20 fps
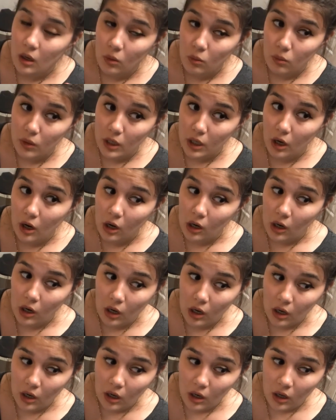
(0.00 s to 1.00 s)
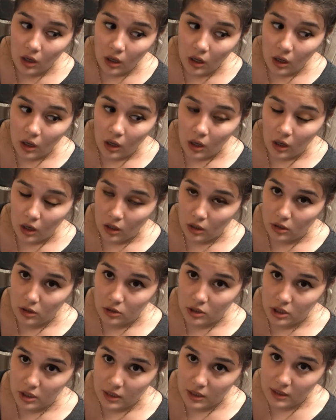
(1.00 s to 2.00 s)
we are
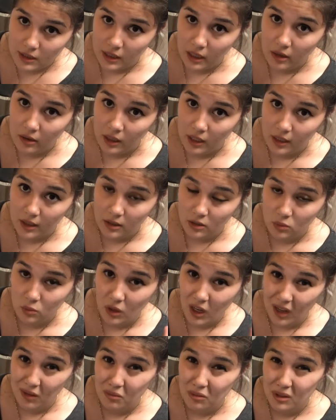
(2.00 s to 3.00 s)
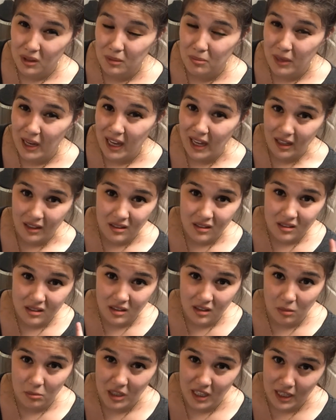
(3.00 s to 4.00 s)
allergic to dairy because we'll have really bad
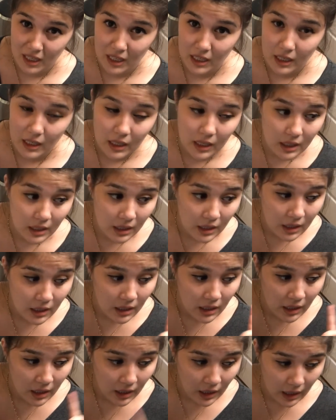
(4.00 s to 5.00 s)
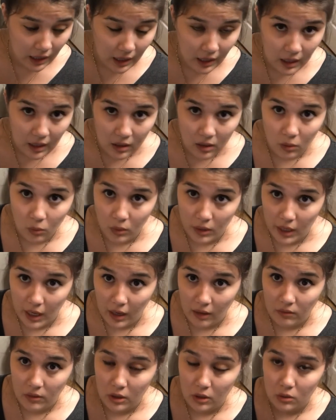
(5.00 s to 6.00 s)
stomach ache and what
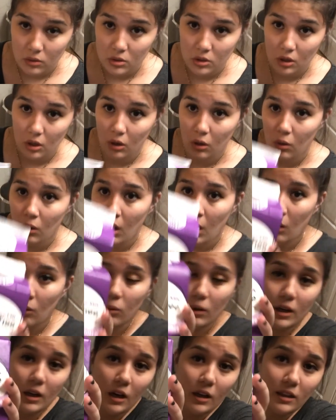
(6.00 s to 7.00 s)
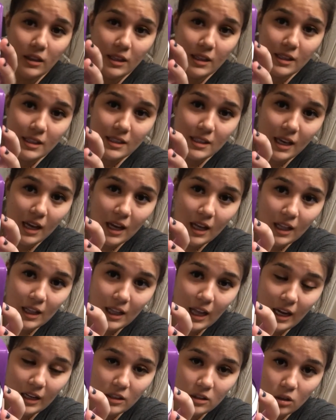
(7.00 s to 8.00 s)
have you. So we got this
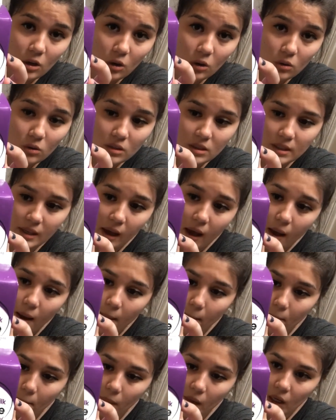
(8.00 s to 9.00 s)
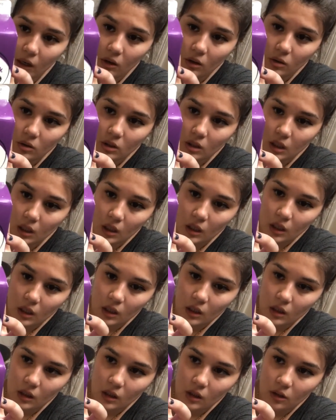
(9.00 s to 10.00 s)
lactose milk,
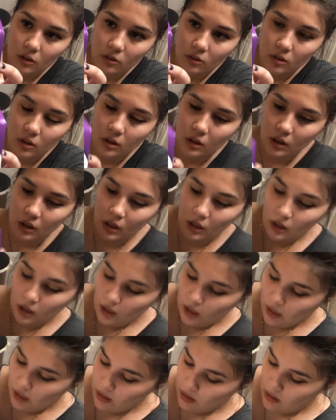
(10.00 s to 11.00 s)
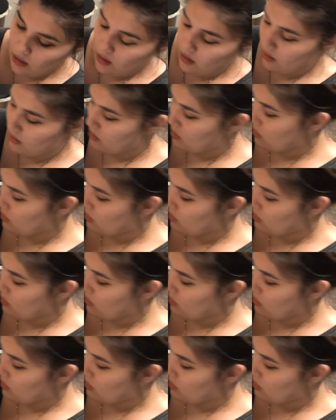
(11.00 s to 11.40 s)
and it is